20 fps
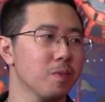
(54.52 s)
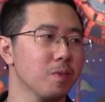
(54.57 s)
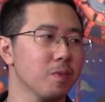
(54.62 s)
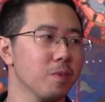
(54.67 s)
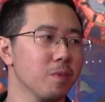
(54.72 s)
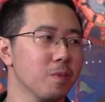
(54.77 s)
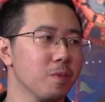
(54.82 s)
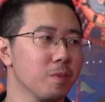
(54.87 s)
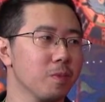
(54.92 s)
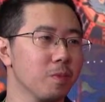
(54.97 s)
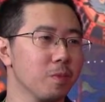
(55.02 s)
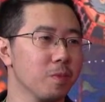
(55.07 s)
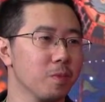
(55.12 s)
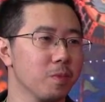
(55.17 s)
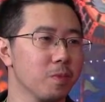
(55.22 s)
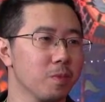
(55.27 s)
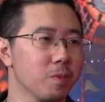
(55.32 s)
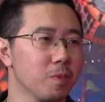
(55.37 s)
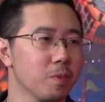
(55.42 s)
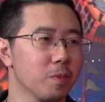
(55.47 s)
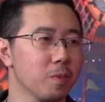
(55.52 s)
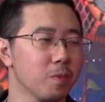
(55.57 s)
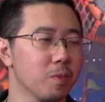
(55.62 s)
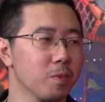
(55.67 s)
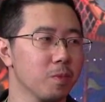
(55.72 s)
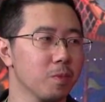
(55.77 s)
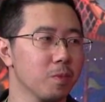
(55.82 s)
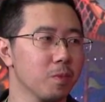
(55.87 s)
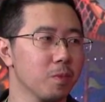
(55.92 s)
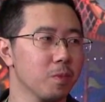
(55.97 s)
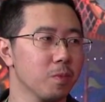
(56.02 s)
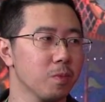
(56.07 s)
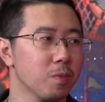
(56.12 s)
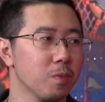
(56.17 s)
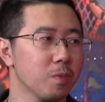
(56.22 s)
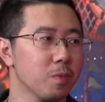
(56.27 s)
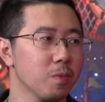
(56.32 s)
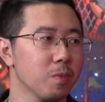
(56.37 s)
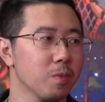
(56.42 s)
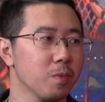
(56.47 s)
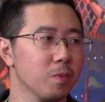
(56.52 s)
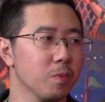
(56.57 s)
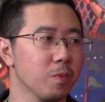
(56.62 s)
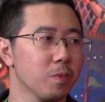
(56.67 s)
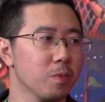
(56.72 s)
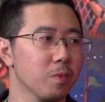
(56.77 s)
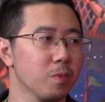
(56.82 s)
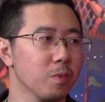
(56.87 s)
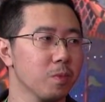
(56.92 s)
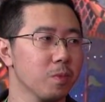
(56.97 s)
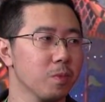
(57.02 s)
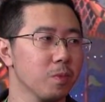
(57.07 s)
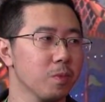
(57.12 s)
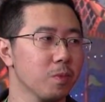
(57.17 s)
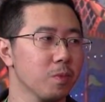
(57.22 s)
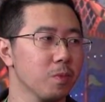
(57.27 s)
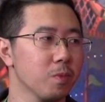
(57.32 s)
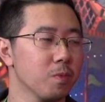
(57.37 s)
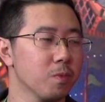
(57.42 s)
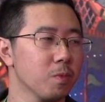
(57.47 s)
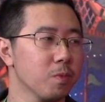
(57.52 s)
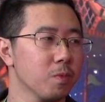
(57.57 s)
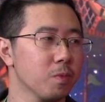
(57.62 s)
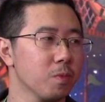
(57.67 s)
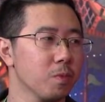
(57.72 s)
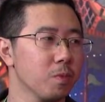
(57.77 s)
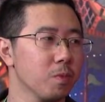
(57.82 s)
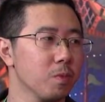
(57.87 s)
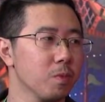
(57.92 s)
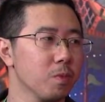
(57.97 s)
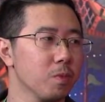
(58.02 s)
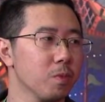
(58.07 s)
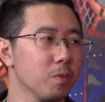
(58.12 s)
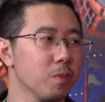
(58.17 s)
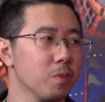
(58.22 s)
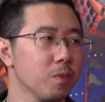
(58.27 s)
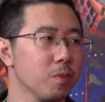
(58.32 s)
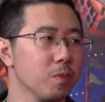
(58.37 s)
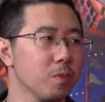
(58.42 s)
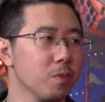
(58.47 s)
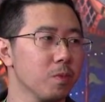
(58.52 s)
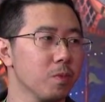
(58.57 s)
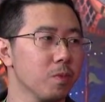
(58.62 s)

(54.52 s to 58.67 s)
[no speech]